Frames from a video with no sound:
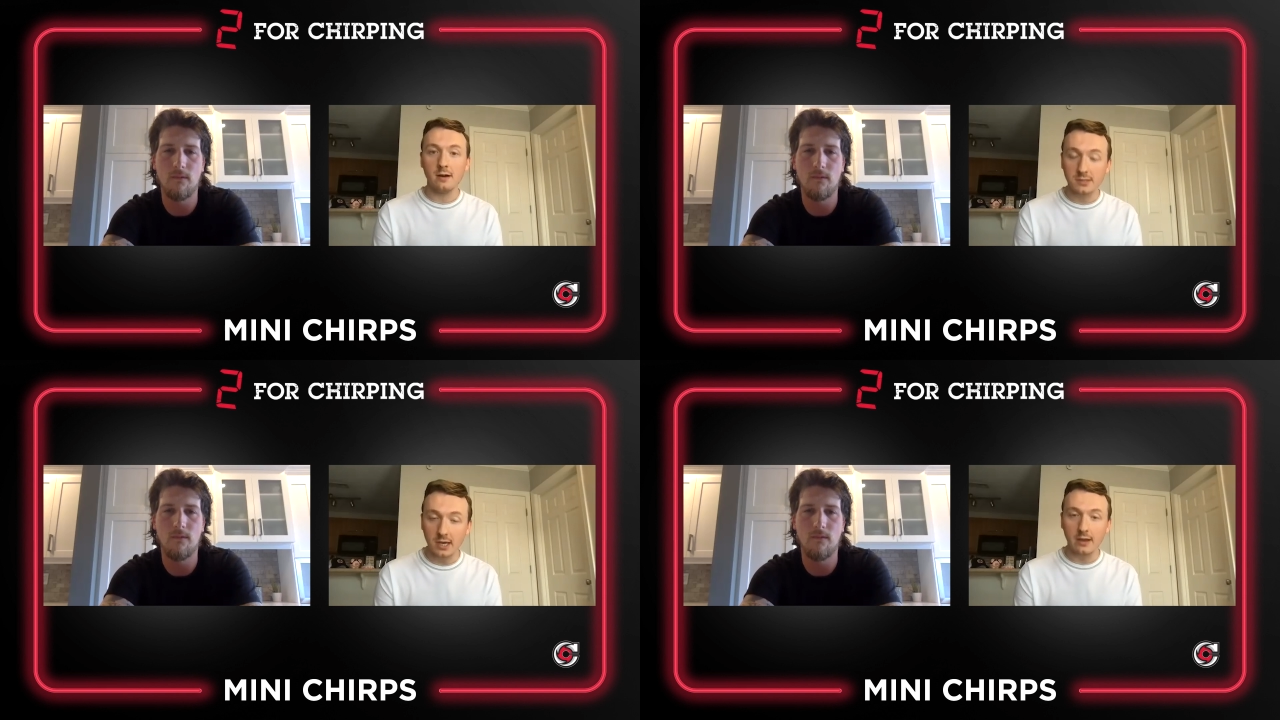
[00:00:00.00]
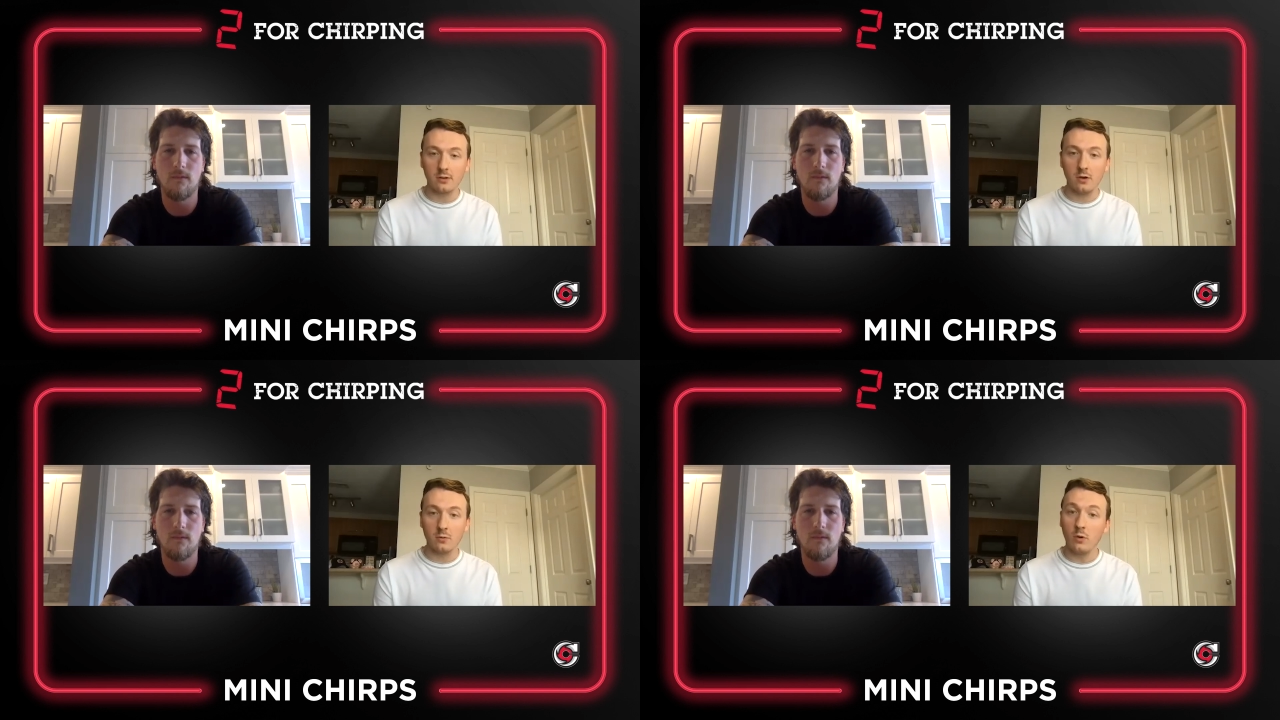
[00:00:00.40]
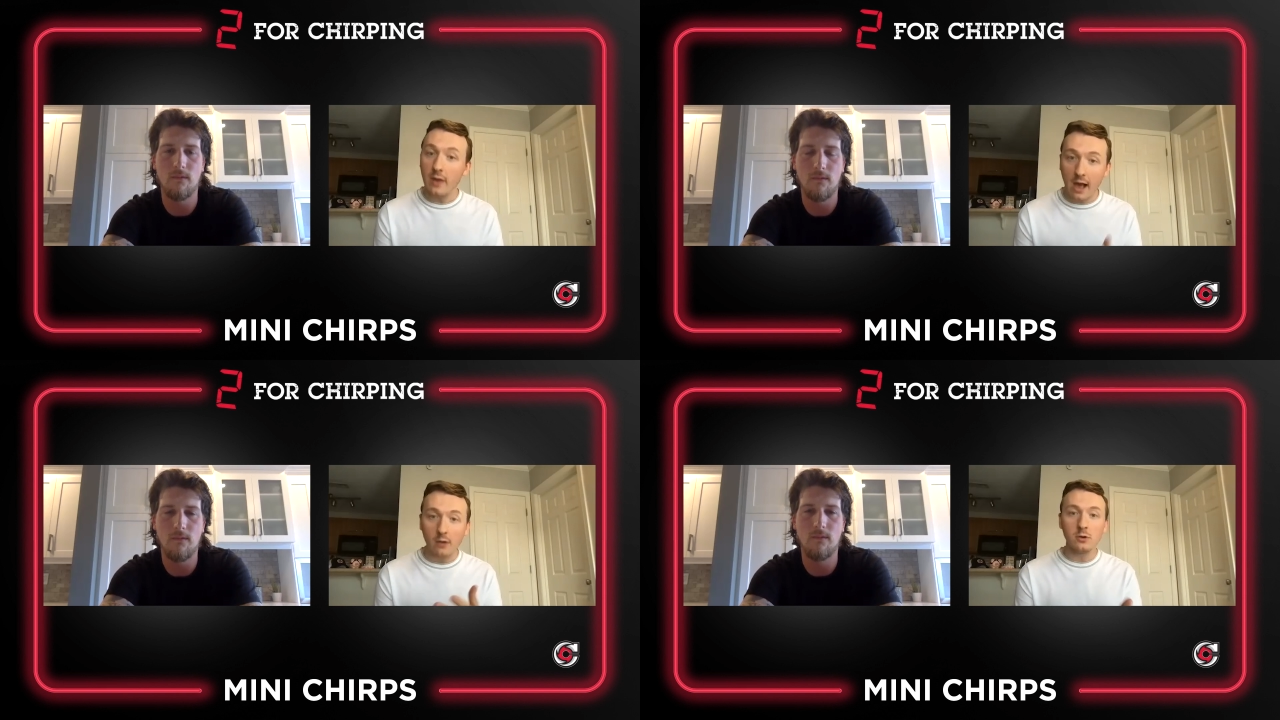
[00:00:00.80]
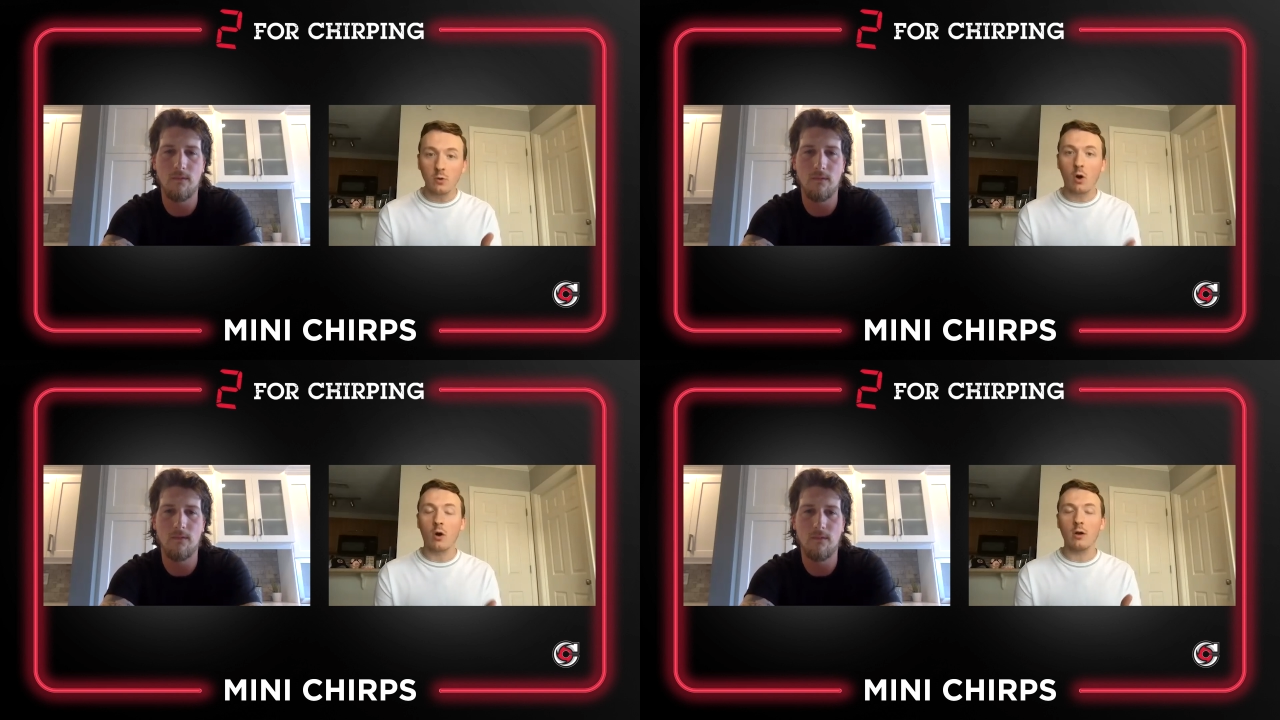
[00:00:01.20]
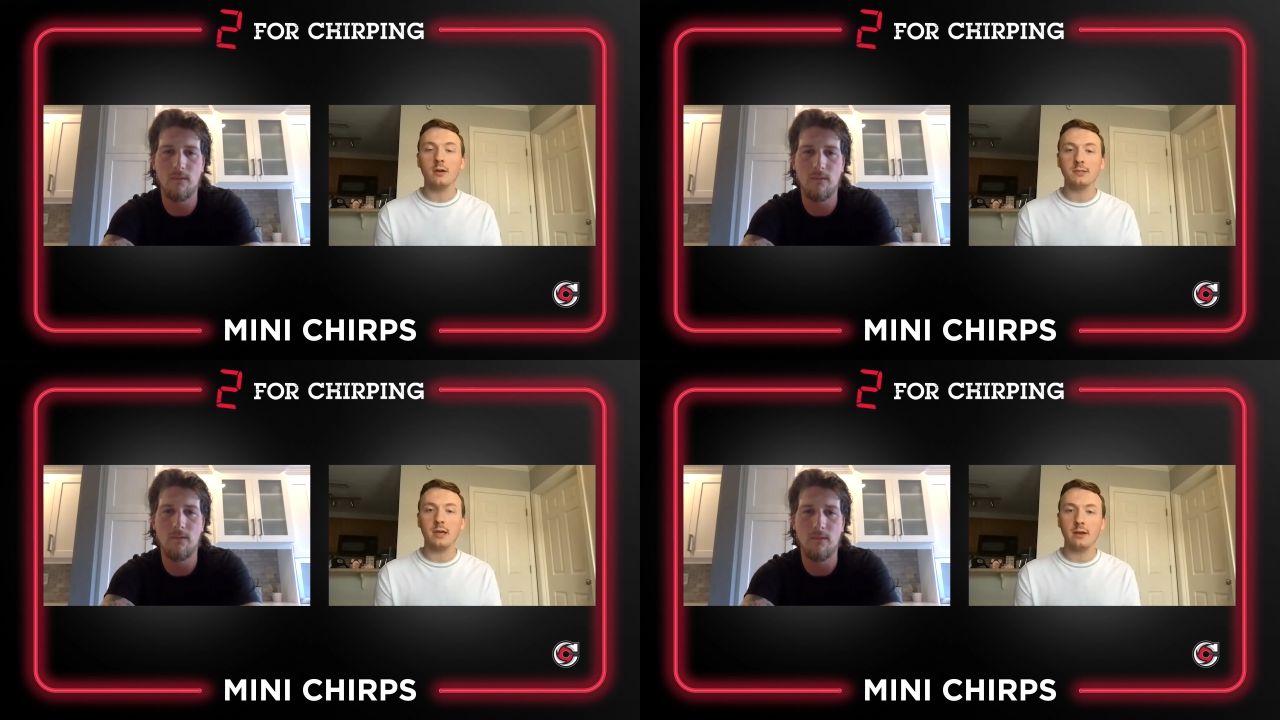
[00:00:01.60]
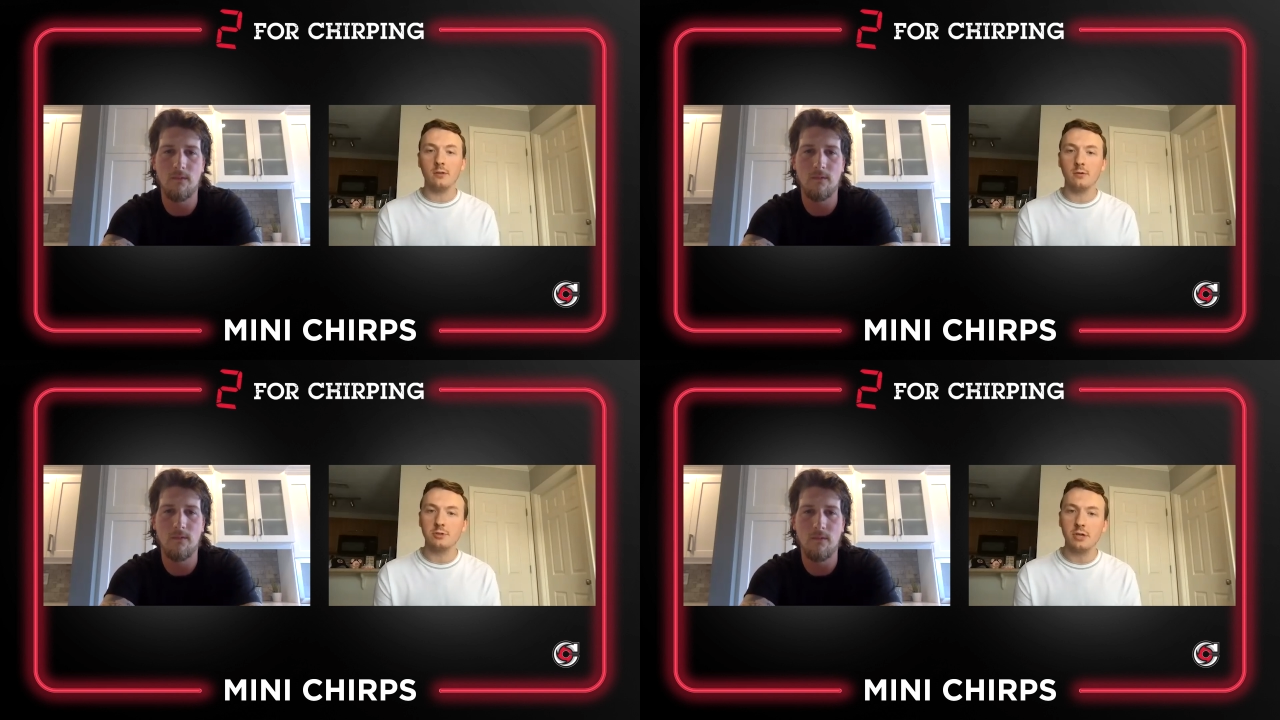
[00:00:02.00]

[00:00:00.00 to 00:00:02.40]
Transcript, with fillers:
Speaker 1: a cyclone. Well, now you are a cyclone,